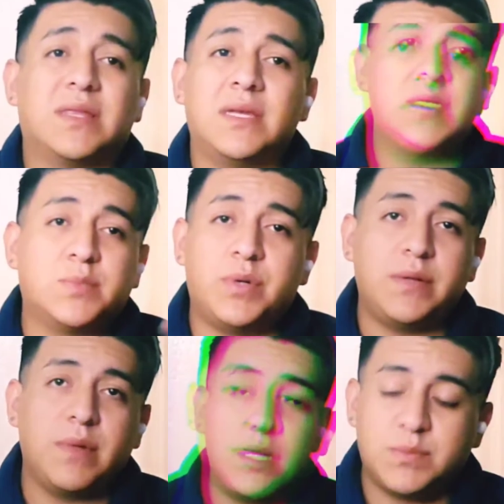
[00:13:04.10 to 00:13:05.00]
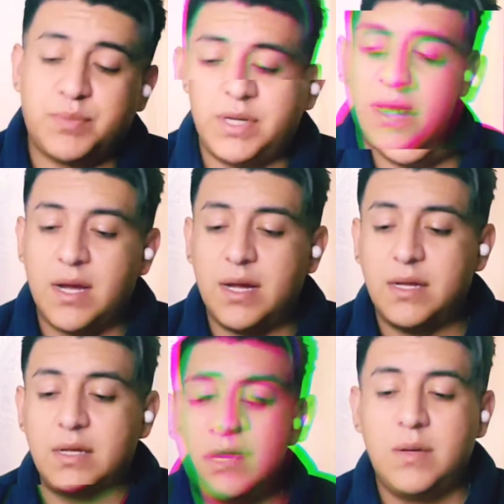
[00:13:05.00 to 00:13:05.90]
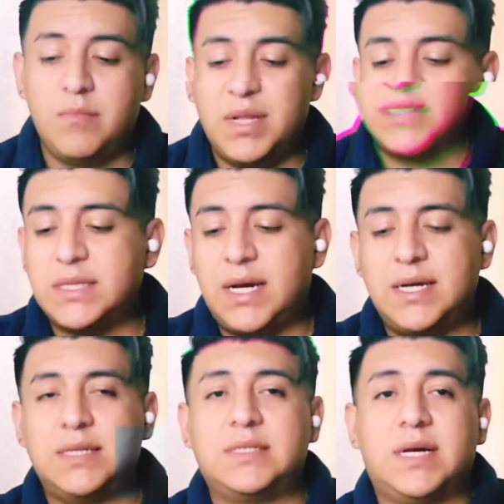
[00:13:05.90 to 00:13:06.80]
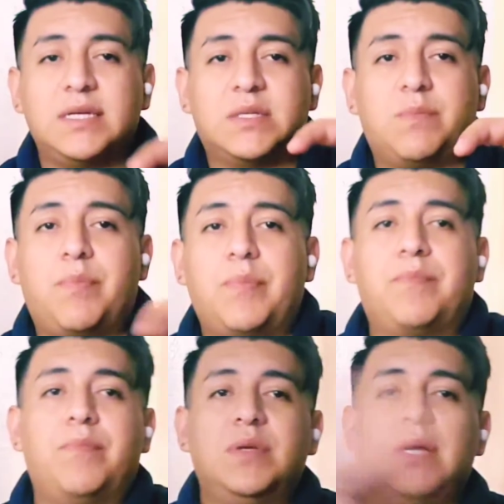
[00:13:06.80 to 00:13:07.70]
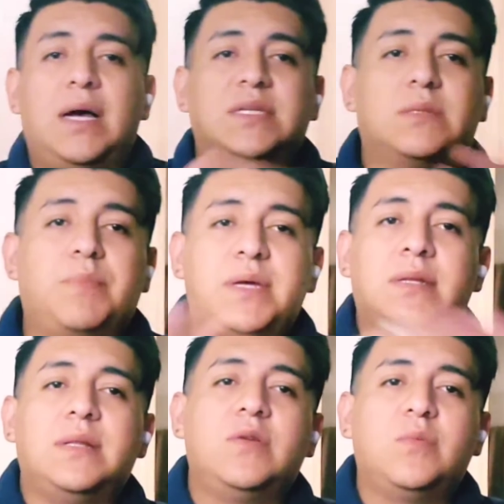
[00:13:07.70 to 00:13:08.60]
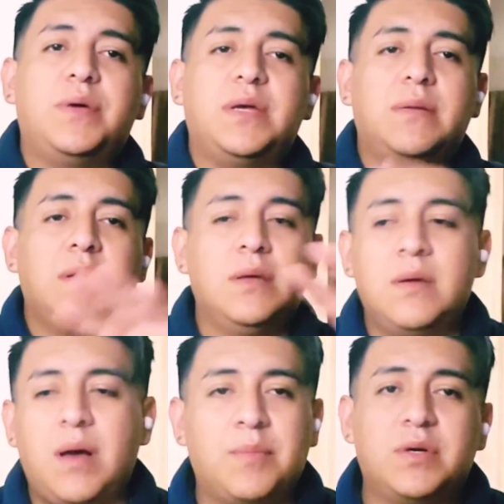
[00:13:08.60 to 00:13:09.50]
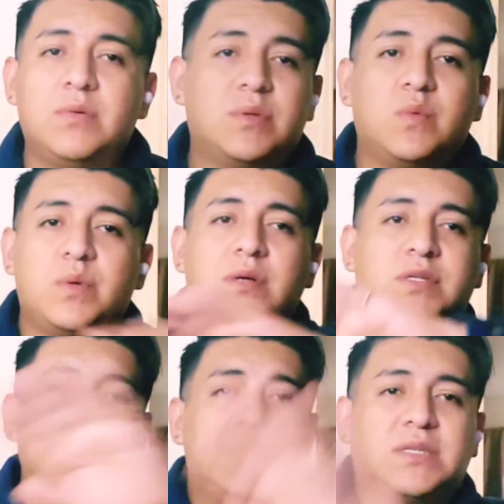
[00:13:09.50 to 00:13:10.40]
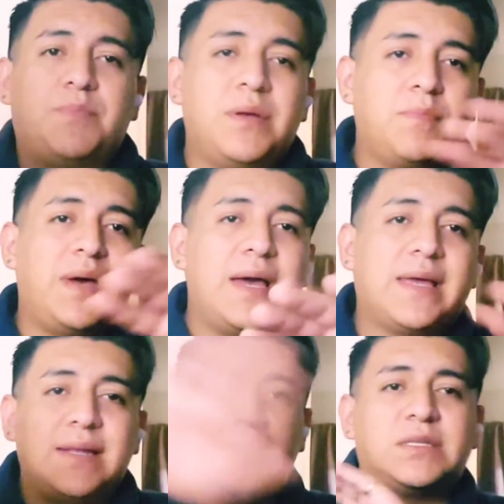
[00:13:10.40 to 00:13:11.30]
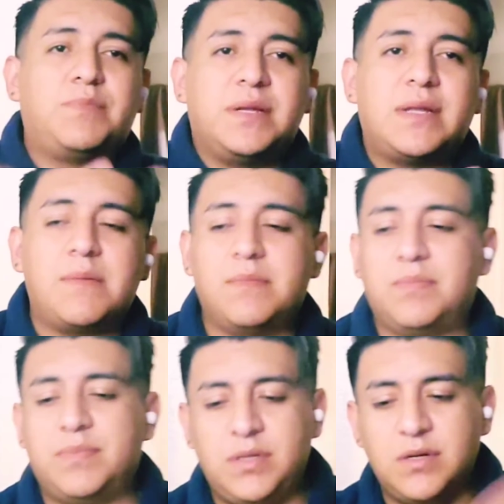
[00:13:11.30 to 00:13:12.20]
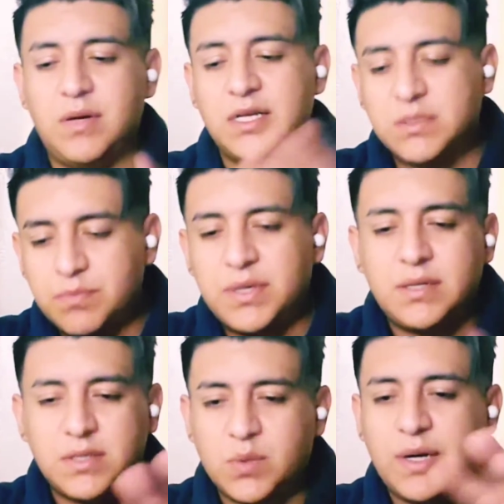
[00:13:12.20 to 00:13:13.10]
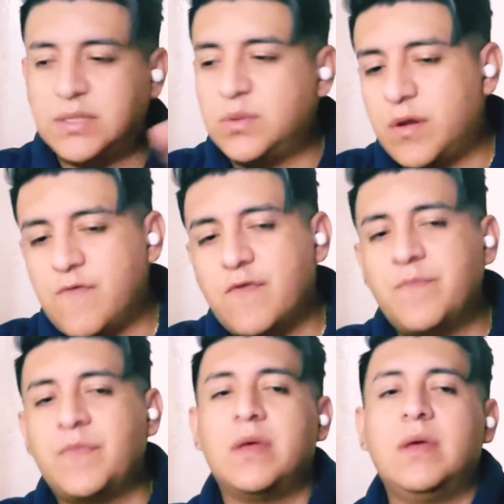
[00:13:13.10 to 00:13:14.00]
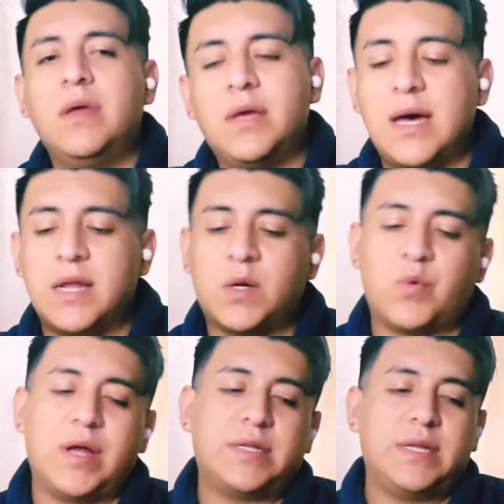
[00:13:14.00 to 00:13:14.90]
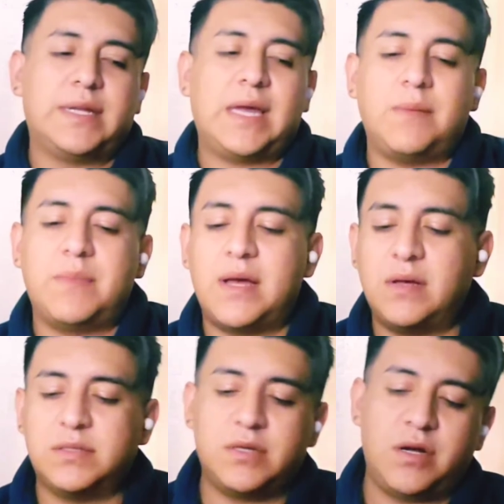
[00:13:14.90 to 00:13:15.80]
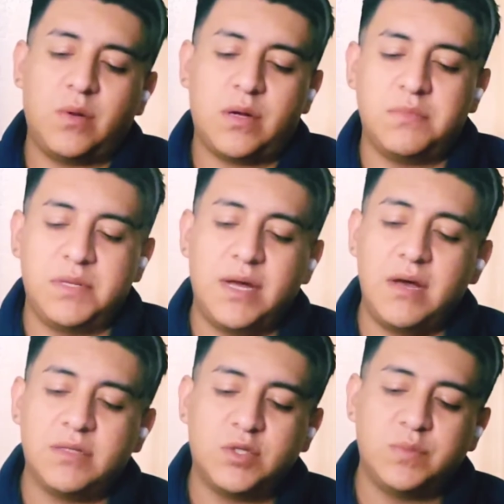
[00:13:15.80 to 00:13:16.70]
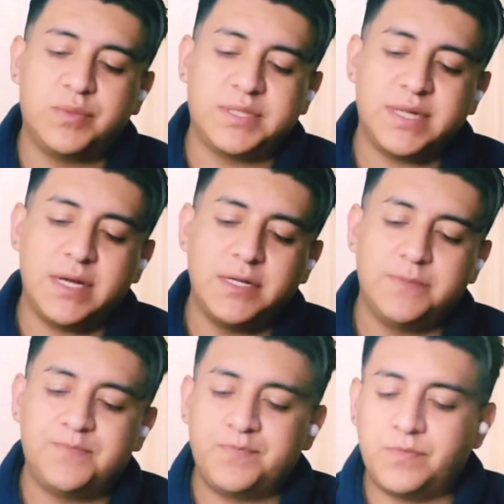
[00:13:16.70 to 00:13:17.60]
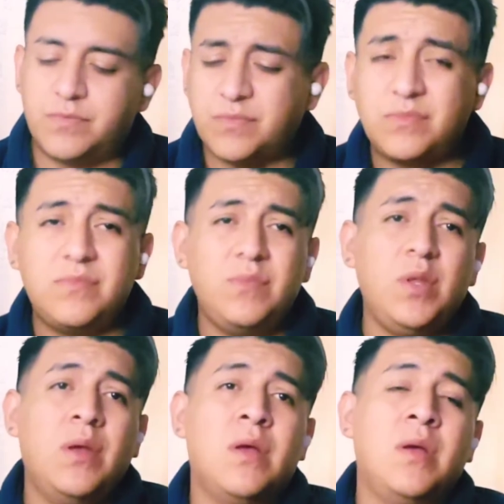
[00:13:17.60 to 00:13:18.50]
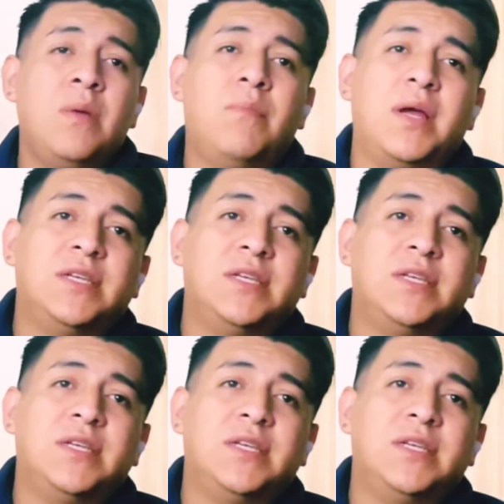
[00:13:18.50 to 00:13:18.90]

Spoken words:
I think that's pretty high. Plus ice. I spinned a little bit. I'm good with the wheels, so I spin back and then I spin twice or whatever. Got it corrected, came down, started coming down. Super excited. My